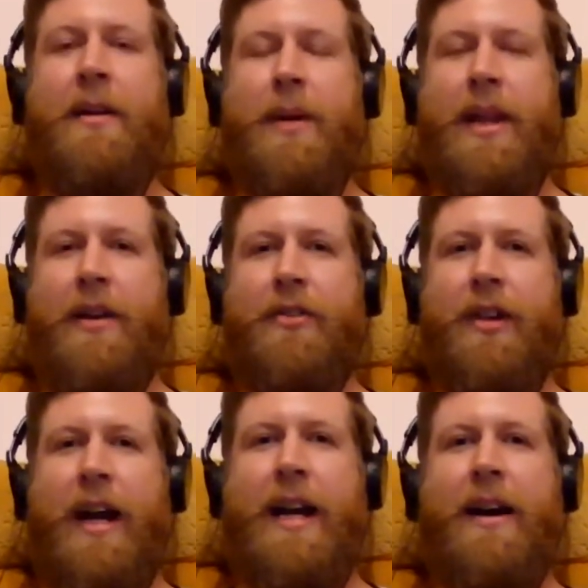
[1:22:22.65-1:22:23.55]
But then at
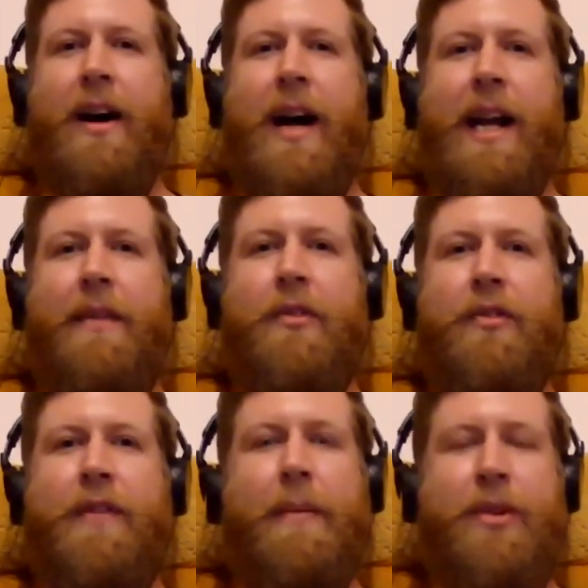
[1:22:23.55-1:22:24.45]
slightly higher levels
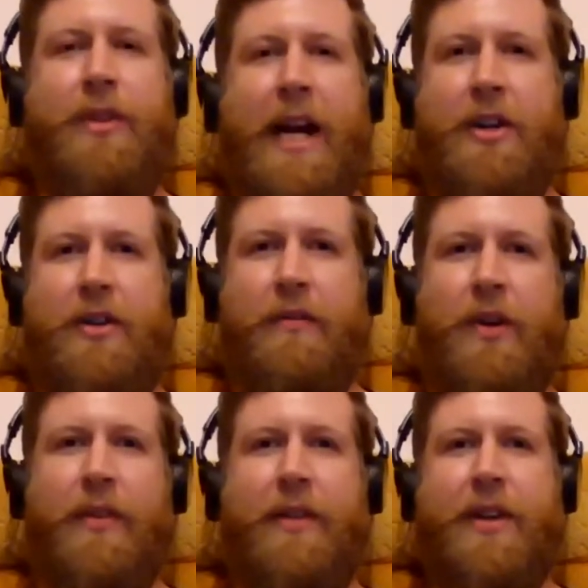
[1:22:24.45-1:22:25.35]
of abstraction, you've
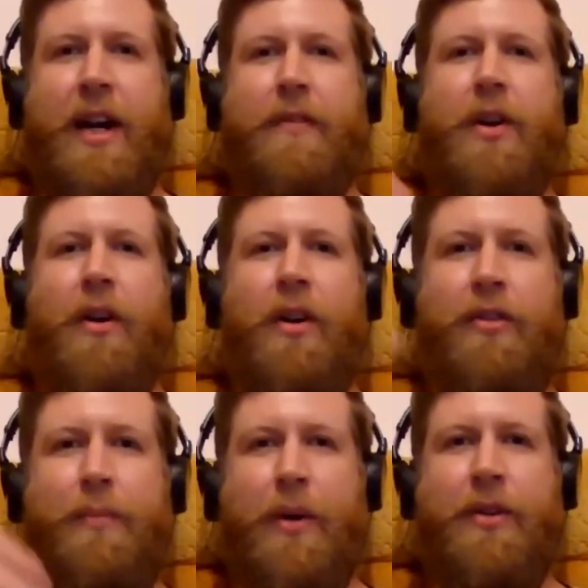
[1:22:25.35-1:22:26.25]
got these kind of
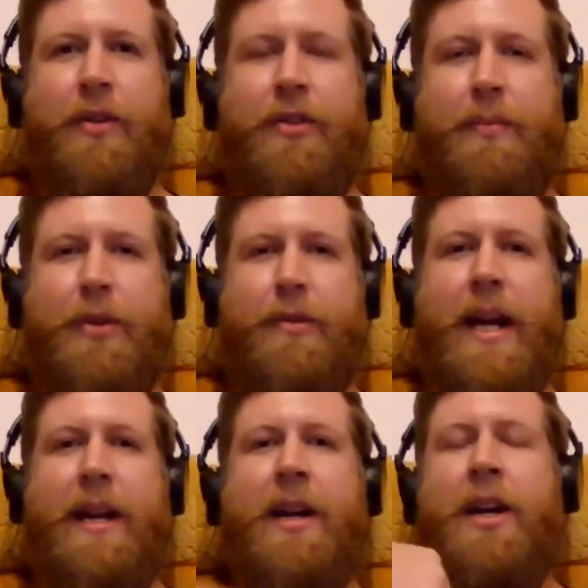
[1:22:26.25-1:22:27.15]
correspondences
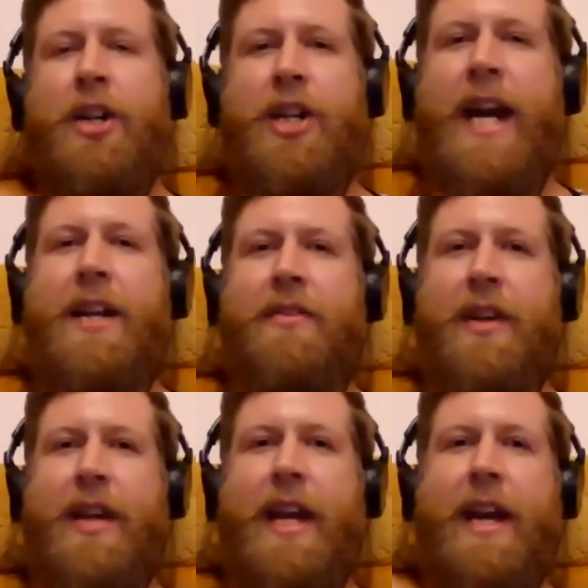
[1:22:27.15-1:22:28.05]
between changes
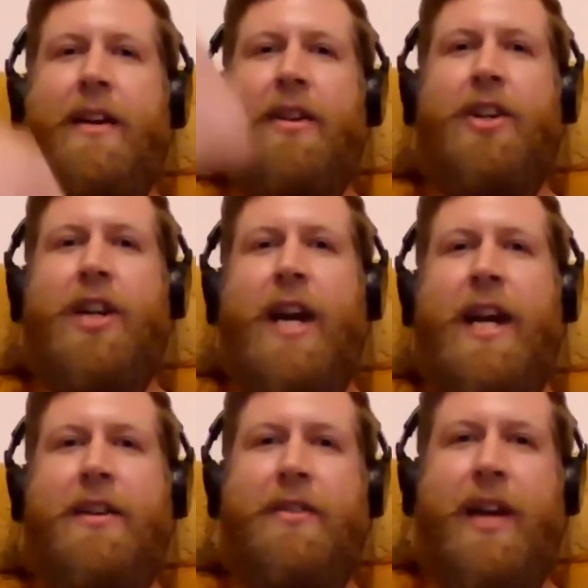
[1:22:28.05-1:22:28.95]
in here and
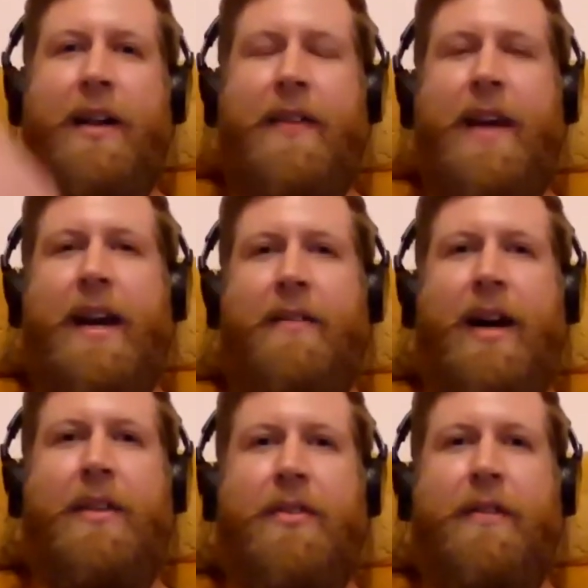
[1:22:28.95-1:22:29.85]
changes out there,
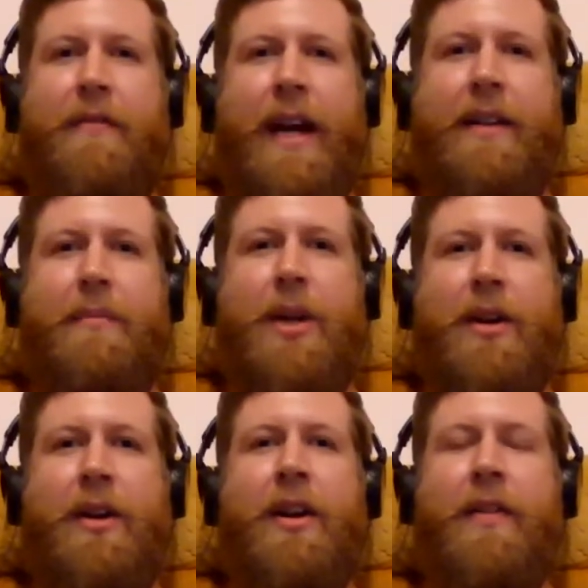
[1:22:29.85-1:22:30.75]
right? So the fact that, you
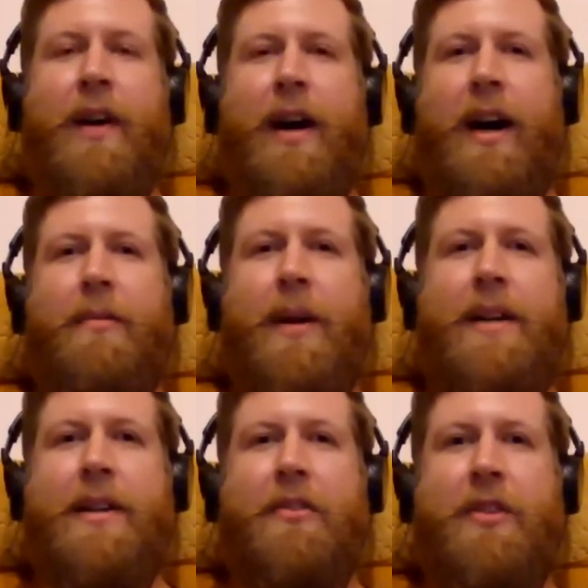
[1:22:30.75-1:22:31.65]
know, the heart rate
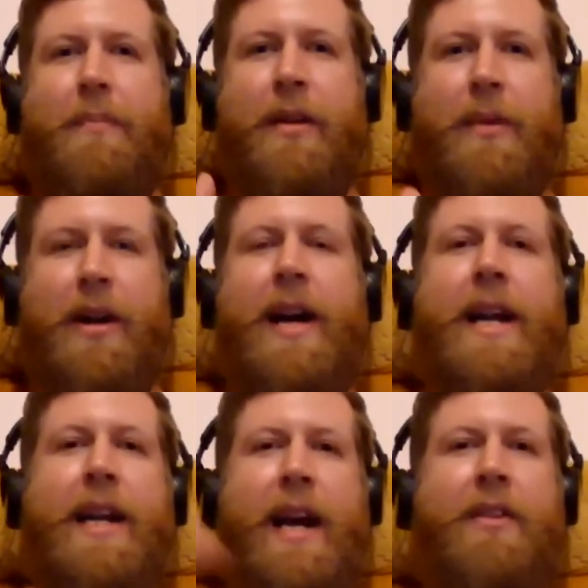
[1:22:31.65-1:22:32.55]
does something when I
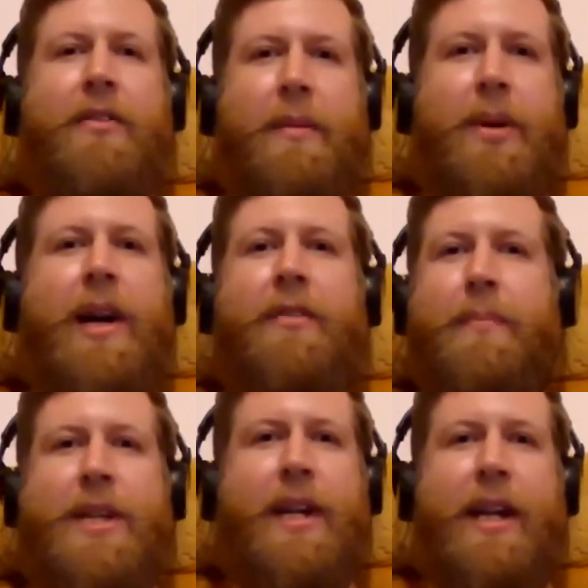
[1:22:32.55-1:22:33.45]
encounter someone who has a
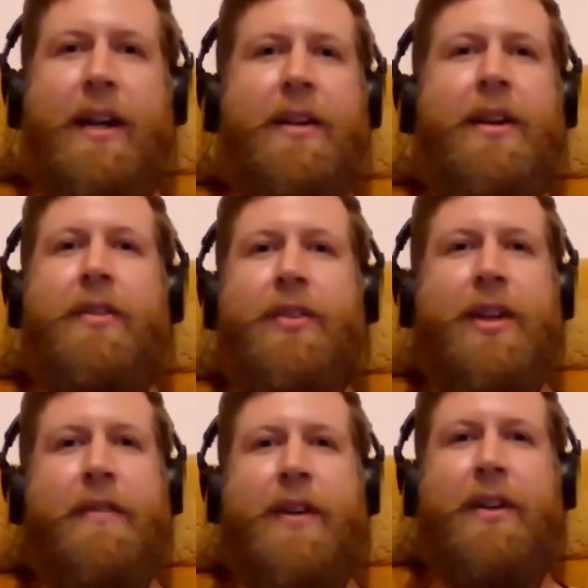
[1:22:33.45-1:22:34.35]
particular
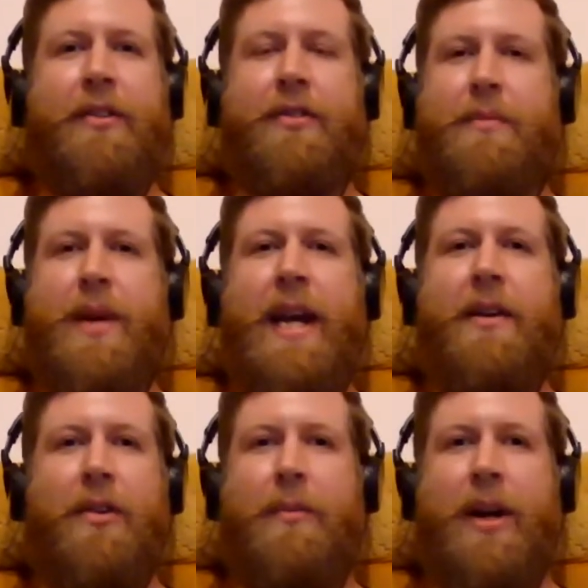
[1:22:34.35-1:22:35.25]
significance to me
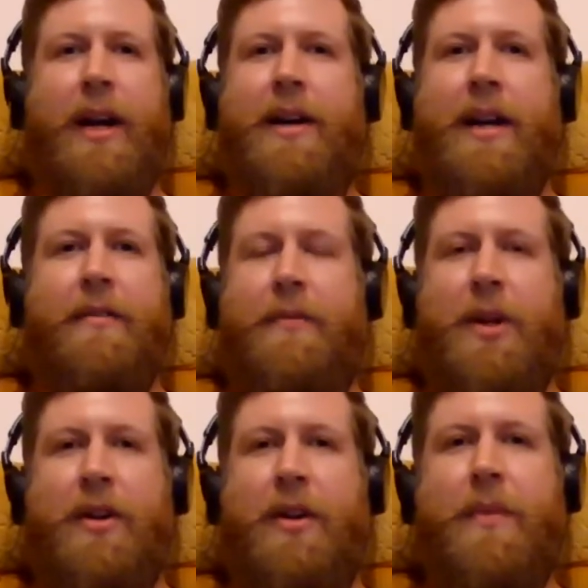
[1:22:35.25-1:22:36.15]
or when I kind of,
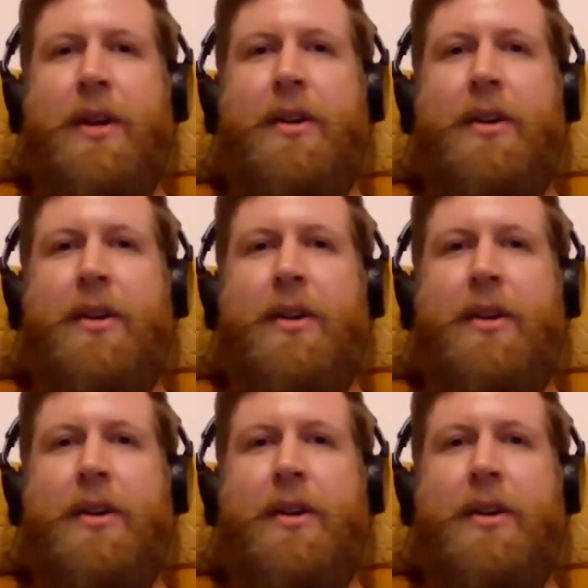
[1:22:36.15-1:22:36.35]
you know,